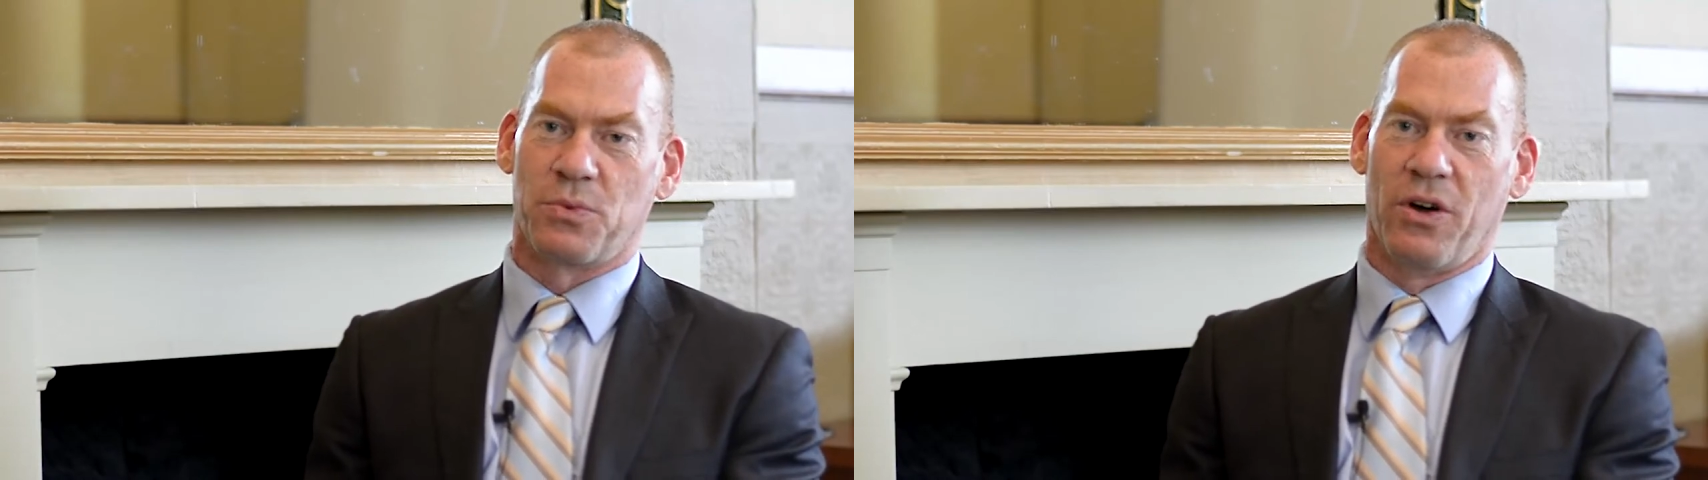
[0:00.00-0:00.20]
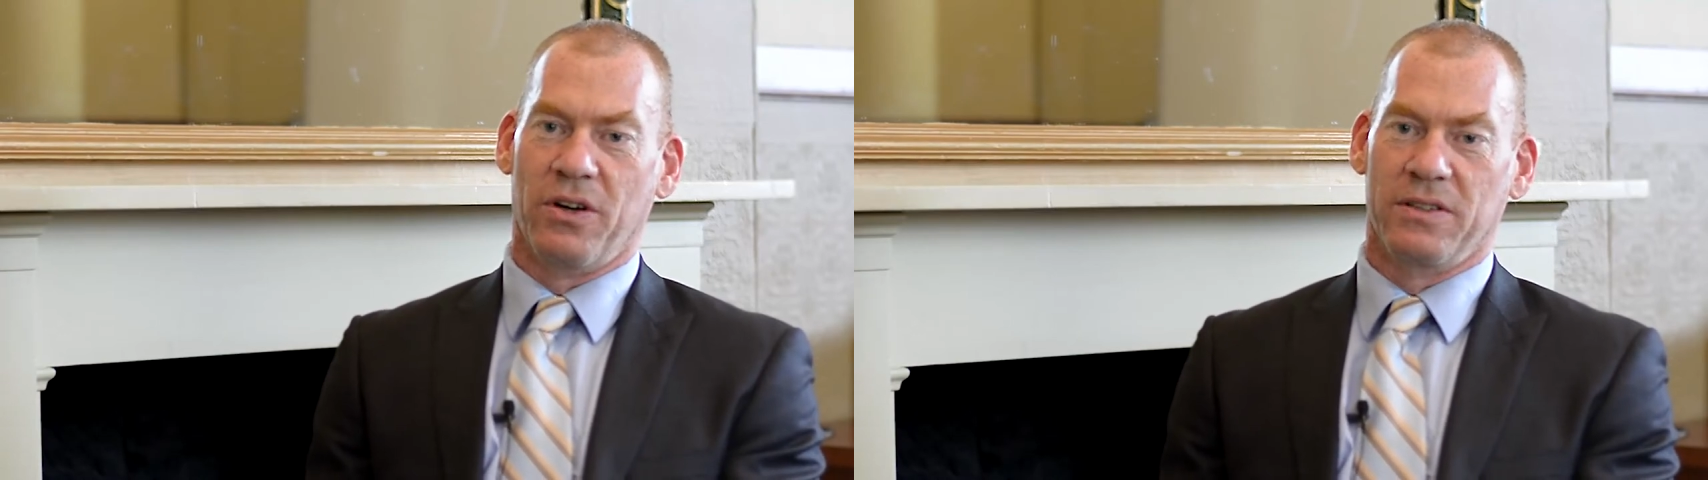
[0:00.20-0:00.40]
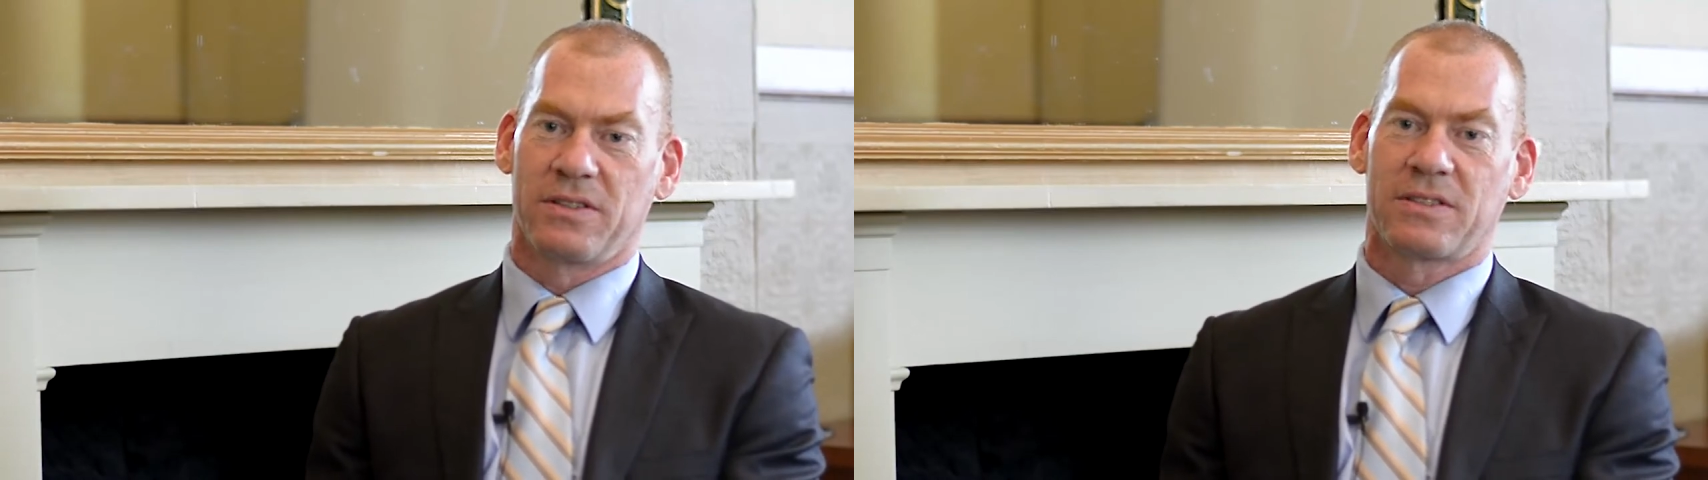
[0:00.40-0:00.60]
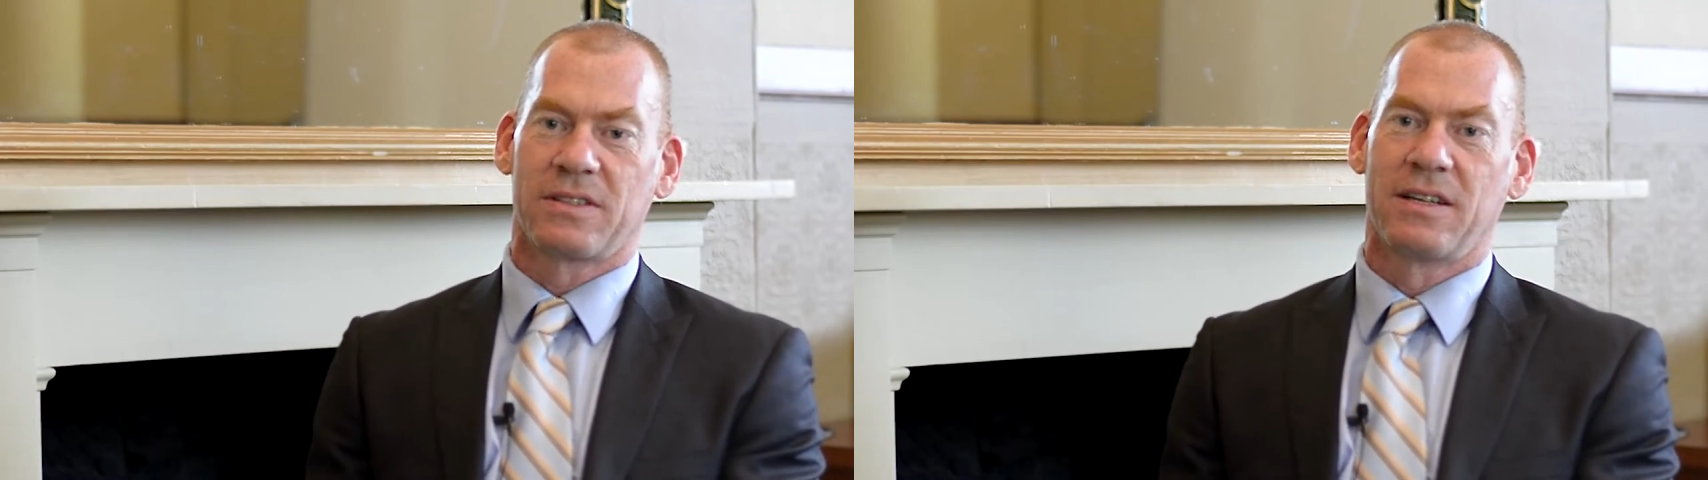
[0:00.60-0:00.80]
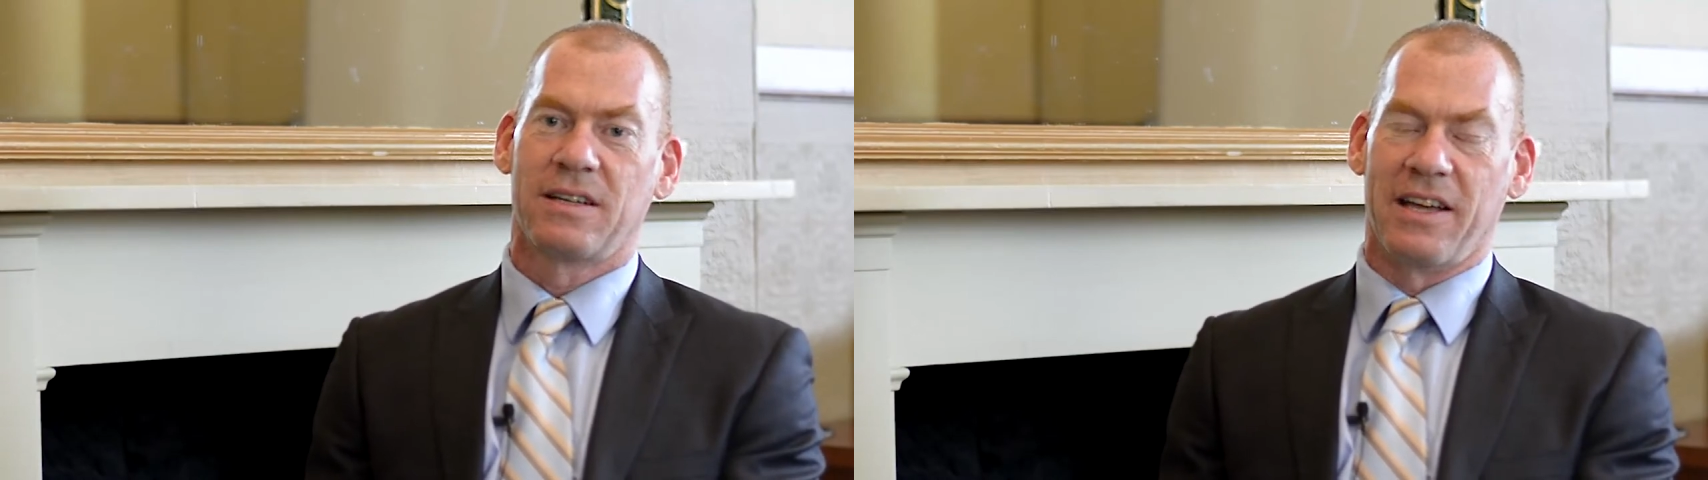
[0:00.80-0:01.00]

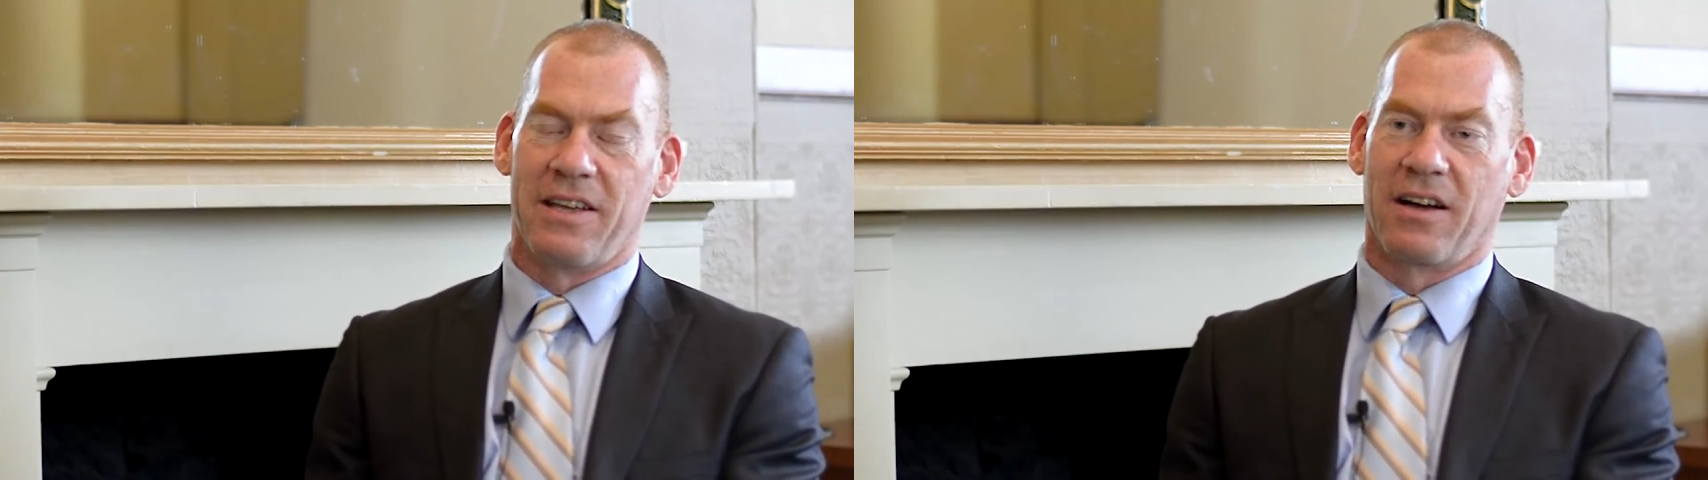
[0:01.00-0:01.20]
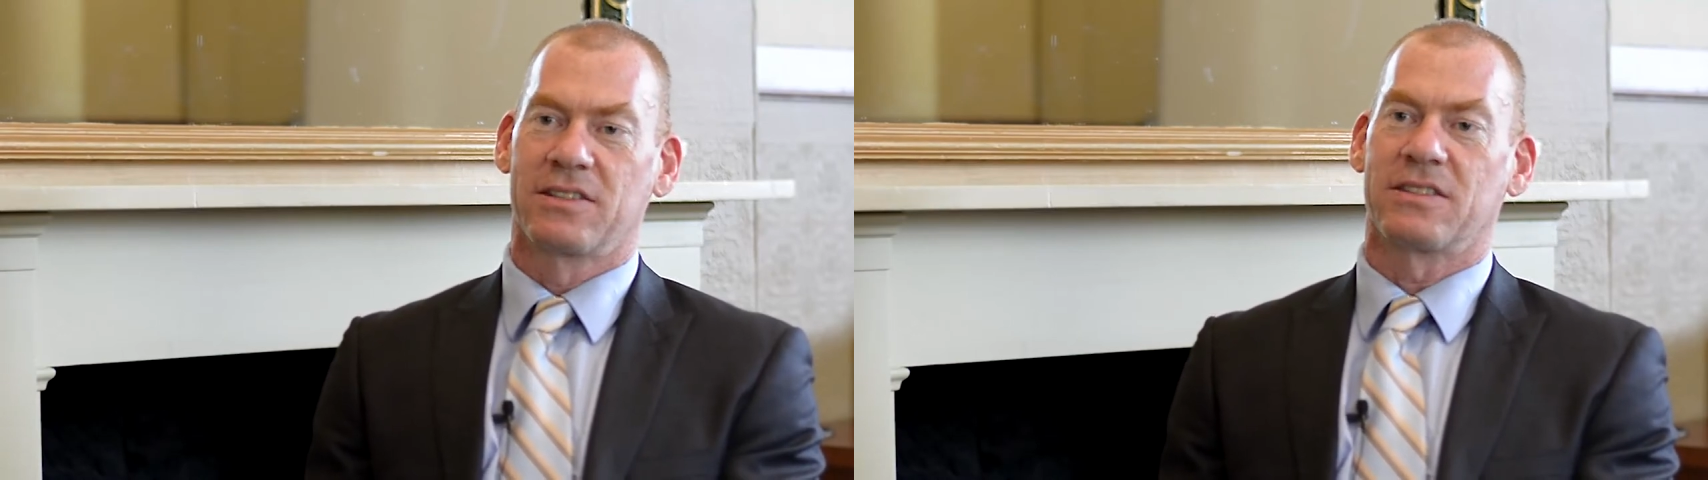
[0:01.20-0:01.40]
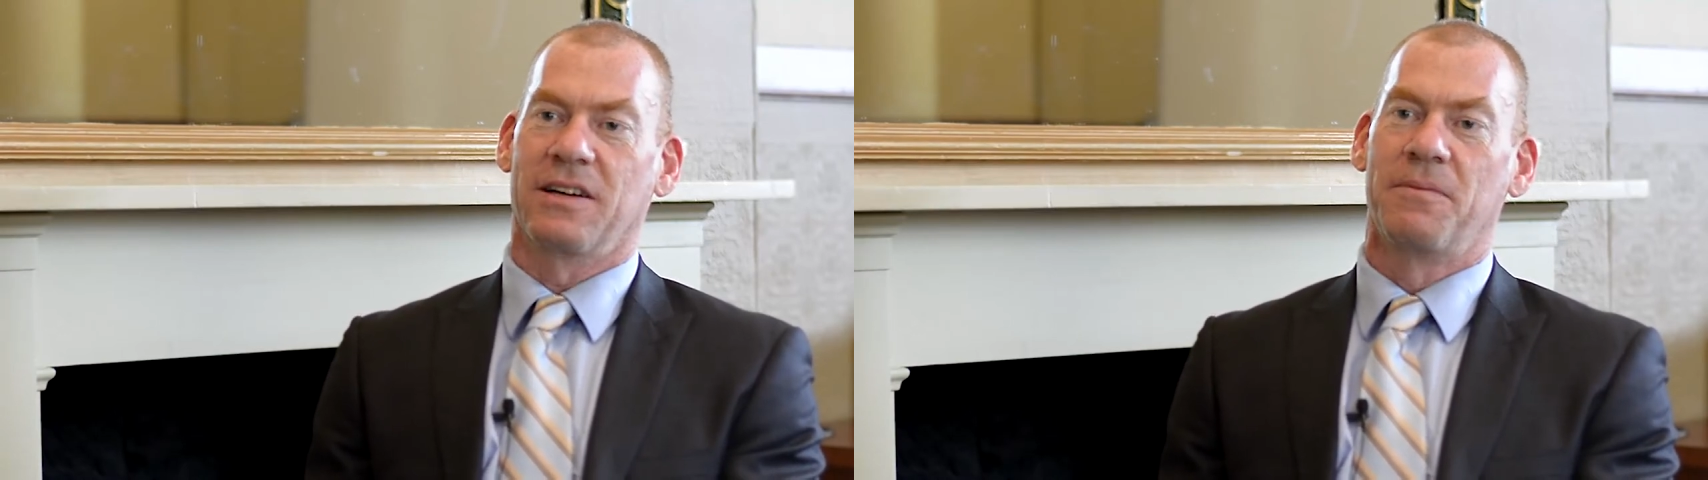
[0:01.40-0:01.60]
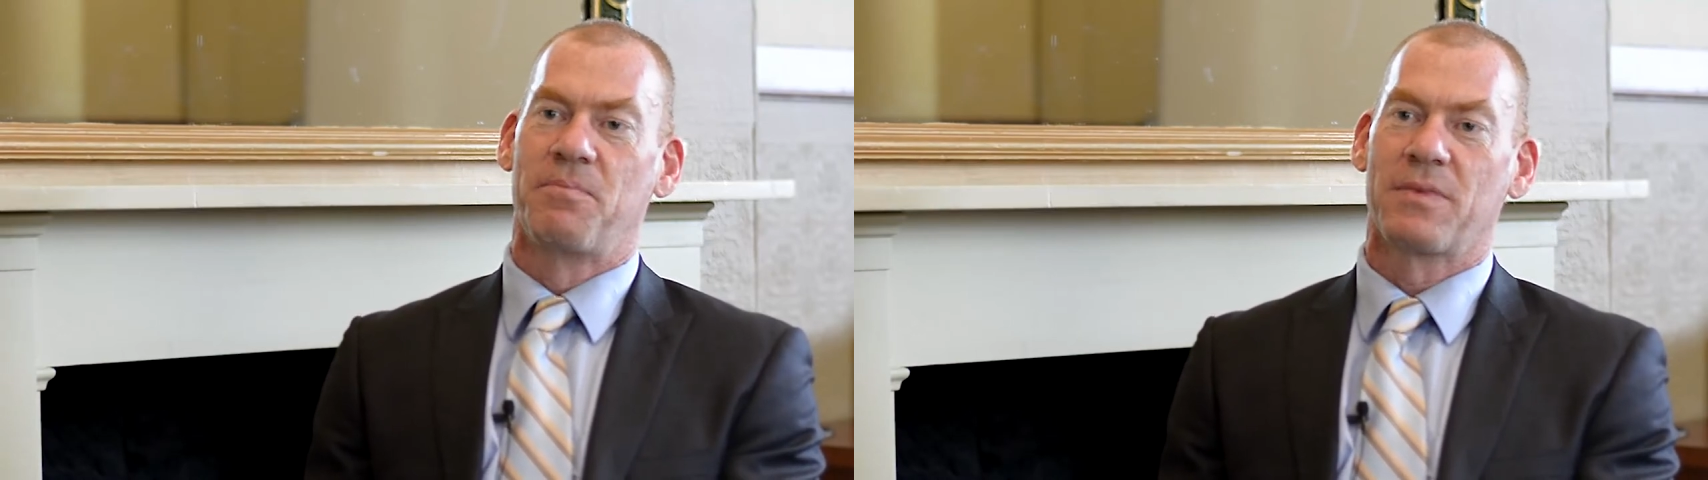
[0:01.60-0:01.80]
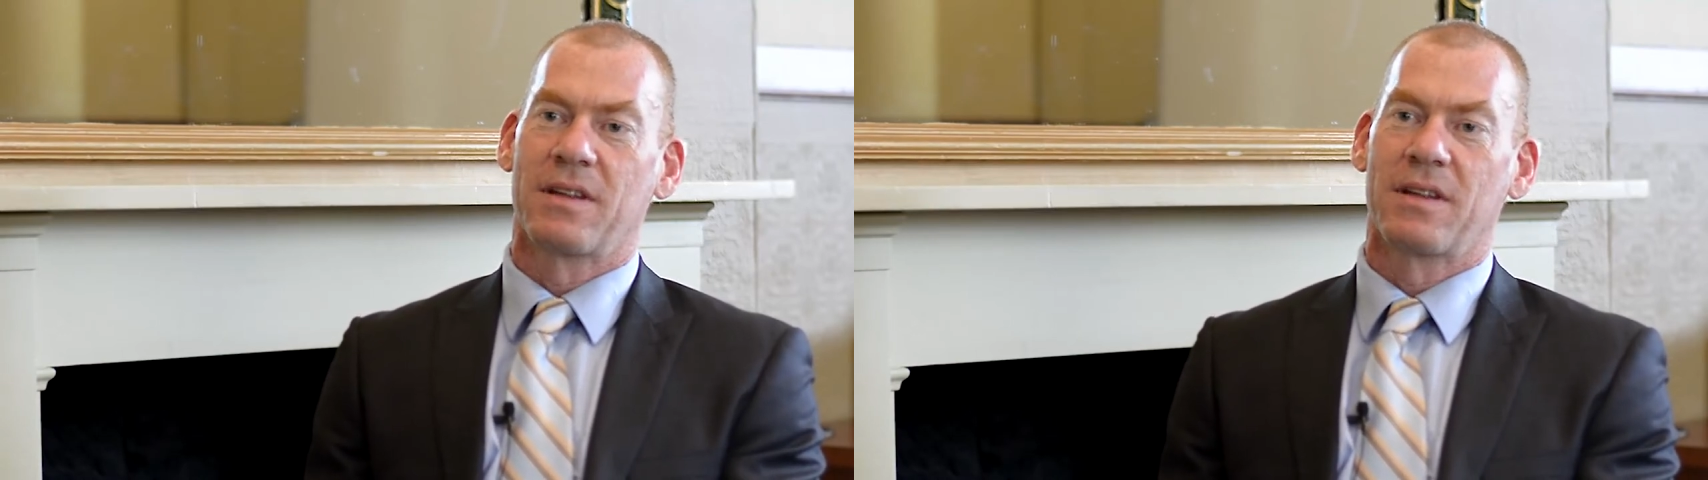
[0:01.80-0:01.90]
was a youngster